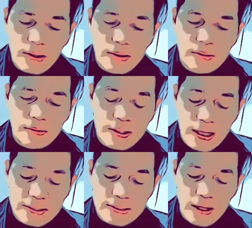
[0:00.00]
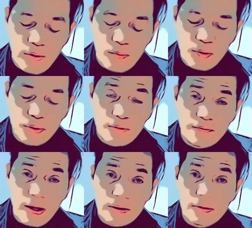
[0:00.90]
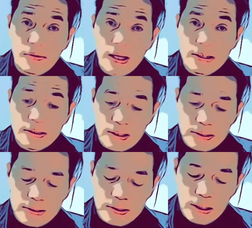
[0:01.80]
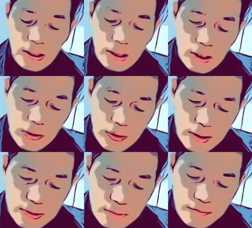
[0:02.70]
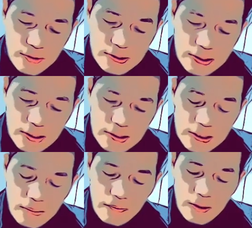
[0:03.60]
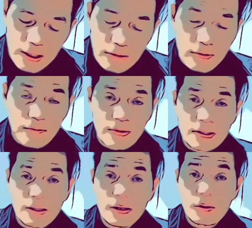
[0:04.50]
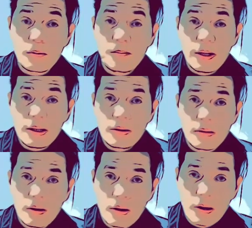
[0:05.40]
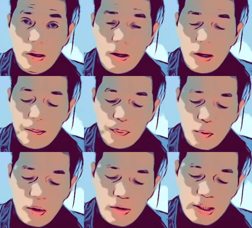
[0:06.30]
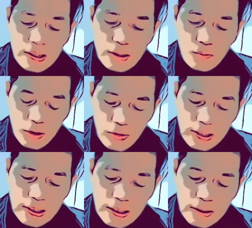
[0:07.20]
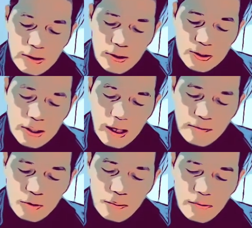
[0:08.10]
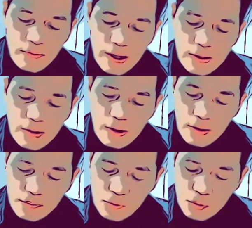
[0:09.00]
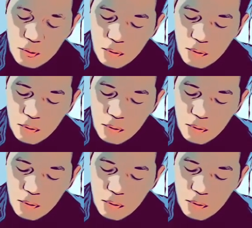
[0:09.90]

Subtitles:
Yes, how are we going to factorize this? Okay, so first thing, the same thing, even if it's an incomplete quadratic, then you still have to provide two